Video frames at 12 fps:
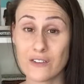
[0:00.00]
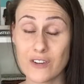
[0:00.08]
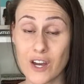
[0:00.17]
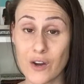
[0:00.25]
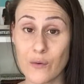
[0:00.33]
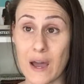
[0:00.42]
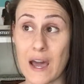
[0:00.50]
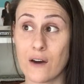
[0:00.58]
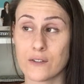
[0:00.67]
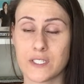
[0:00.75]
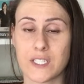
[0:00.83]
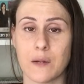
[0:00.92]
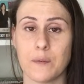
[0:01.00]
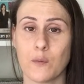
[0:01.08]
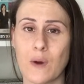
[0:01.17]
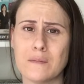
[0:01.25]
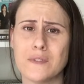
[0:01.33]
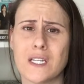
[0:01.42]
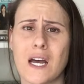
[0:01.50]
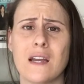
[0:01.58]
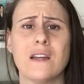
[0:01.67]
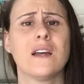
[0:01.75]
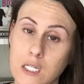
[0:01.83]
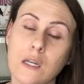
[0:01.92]
you know how to set up your
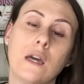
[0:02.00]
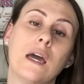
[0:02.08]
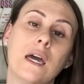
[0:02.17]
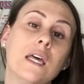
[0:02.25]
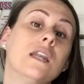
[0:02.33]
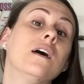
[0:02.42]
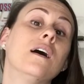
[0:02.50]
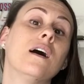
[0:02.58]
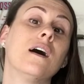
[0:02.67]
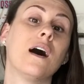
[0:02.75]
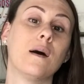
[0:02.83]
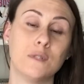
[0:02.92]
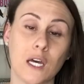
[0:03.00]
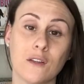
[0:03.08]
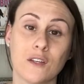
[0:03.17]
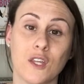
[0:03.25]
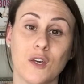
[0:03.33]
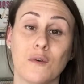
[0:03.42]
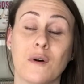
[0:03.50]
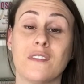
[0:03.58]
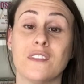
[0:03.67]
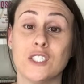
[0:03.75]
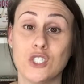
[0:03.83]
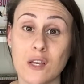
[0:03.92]
website, and I'm telling you
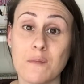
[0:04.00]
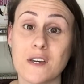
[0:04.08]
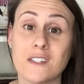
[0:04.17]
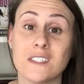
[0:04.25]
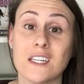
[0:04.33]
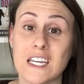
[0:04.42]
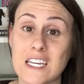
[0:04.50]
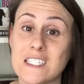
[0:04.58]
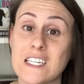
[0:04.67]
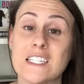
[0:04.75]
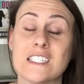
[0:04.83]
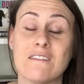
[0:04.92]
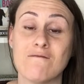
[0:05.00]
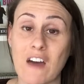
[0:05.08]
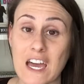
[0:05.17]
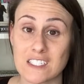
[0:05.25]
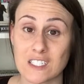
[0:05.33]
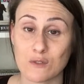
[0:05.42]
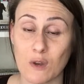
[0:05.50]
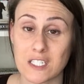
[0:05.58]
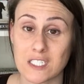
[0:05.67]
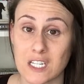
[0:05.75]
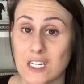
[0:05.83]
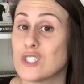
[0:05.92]
the cheapest and easiest and fastest
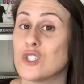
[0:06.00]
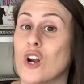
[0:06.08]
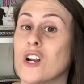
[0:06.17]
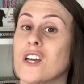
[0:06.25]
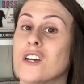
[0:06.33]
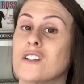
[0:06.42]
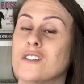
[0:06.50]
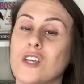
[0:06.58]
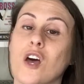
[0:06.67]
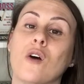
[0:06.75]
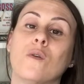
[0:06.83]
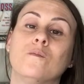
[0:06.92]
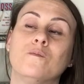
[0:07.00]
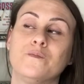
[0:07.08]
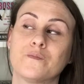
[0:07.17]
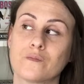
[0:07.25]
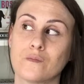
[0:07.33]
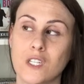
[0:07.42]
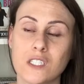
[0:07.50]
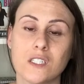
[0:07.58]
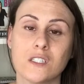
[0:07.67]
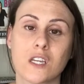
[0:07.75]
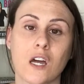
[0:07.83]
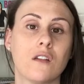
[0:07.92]
ways to get started. So this
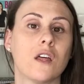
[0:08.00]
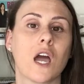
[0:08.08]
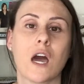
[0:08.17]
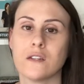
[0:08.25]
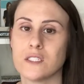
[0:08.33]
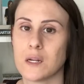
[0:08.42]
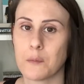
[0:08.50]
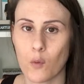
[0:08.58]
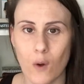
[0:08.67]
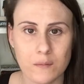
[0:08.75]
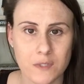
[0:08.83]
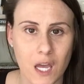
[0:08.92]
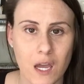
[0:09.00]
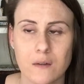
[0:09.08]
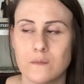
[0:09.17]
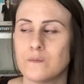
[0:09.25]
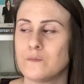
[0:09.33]
is kind of like how to set up a website,